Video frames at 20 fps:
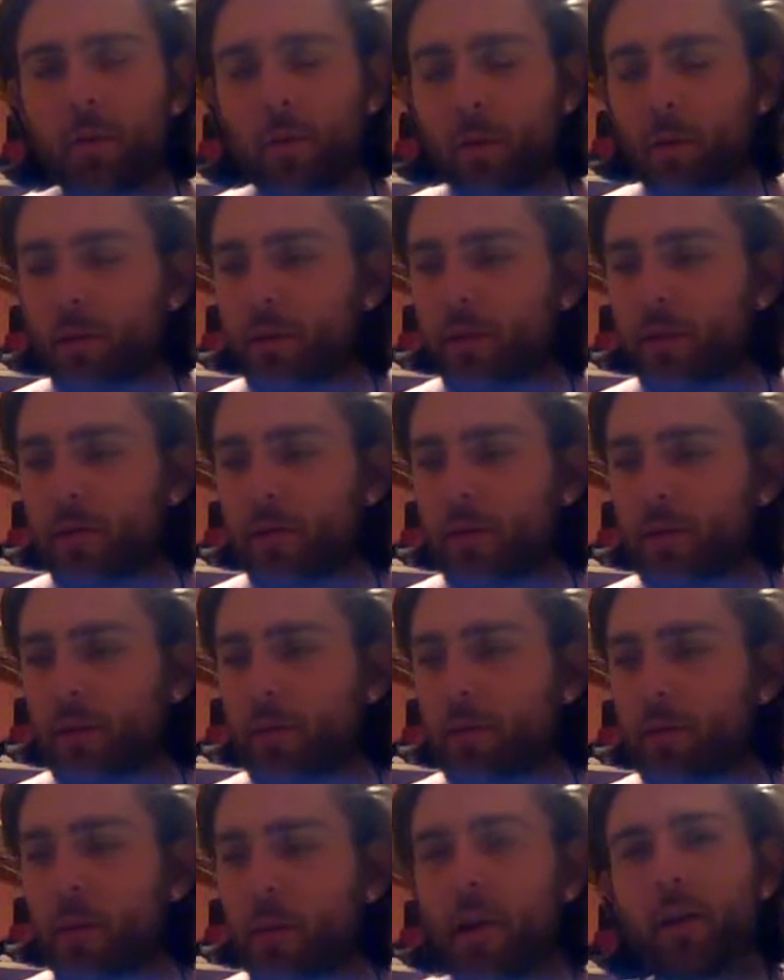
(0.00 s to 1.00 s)
World War II is
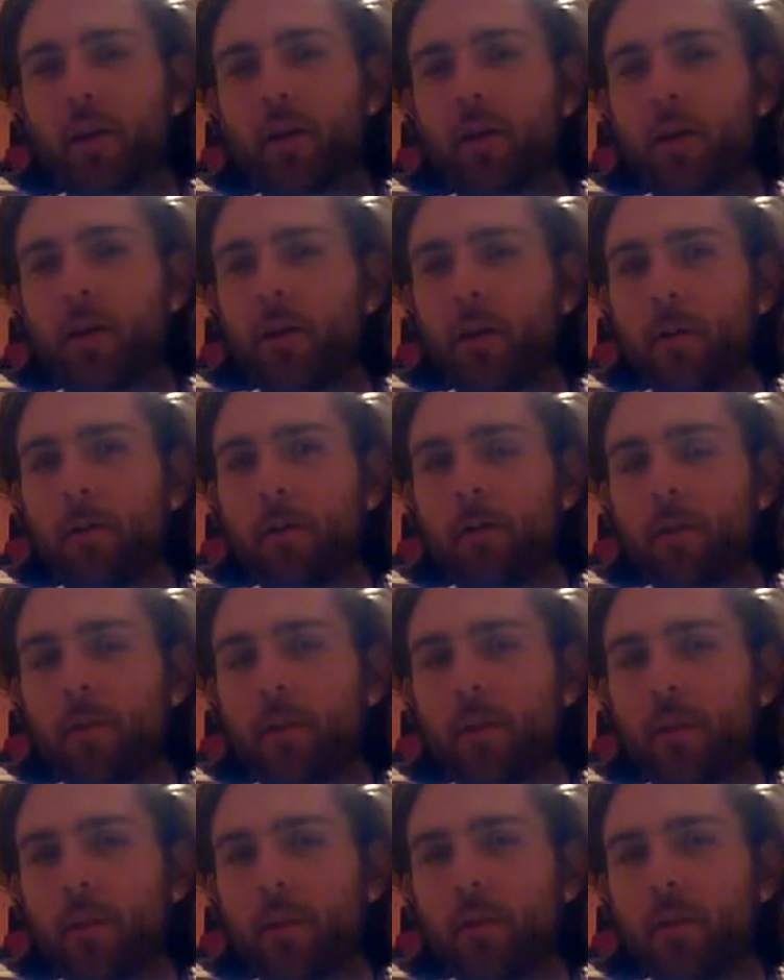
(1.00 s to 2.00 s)
the pinnacle,
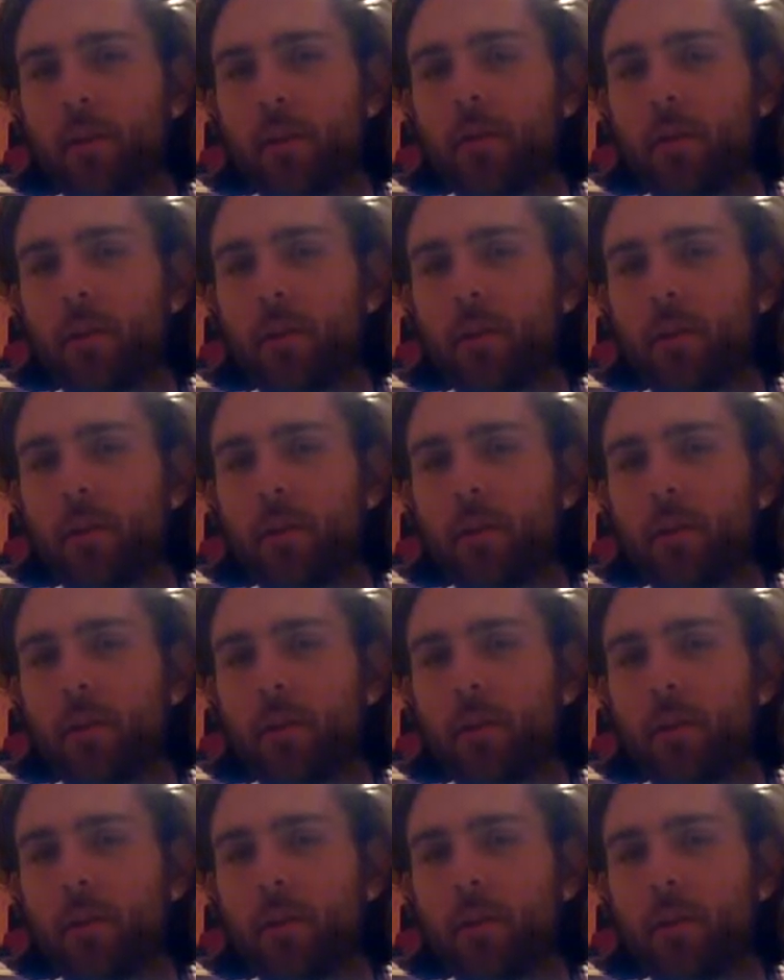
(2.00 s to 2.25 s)
say,